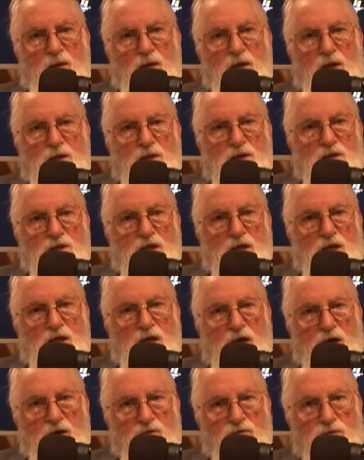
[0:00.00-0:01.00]
And the day
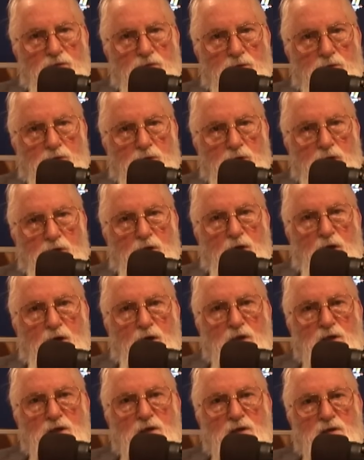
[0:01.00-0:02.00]
after, and
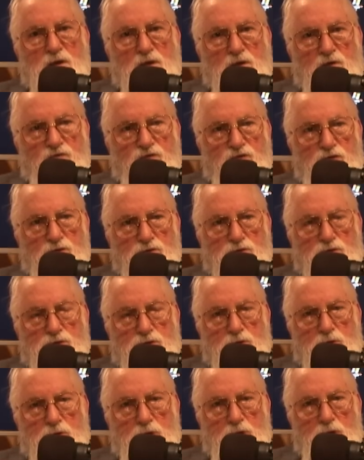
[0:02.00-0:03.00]
on into the
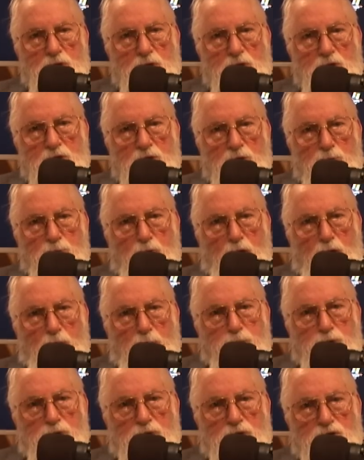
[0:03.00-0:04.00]
future, the
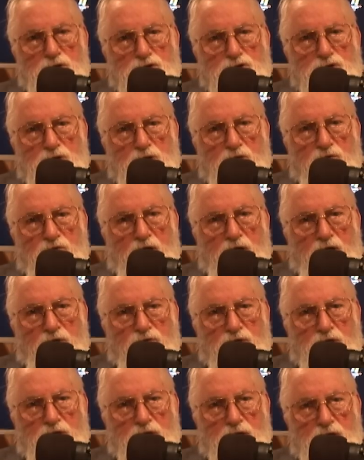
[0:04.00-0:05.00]
population of
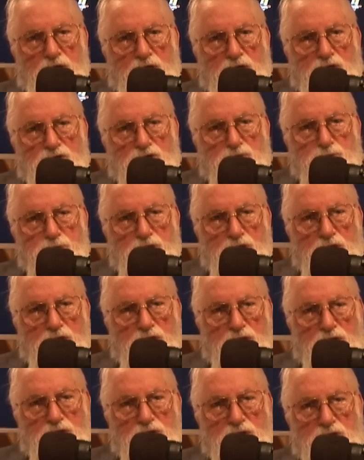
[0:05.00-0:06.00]
Africa is
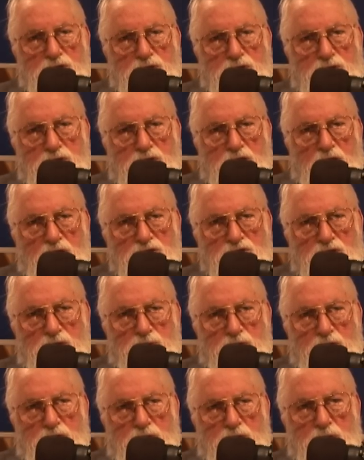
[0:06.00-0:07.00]
being
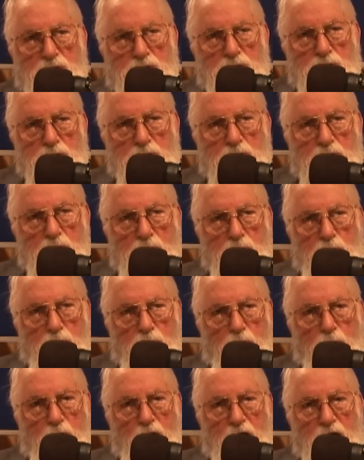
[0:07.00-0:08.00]
decimated
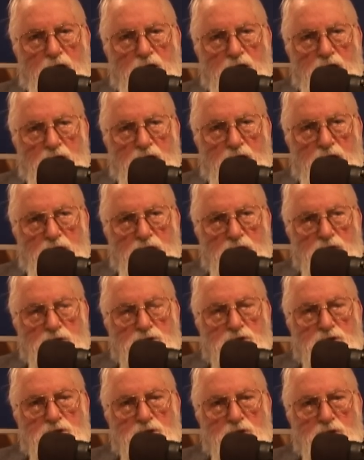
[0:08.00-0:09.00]
by AIDS,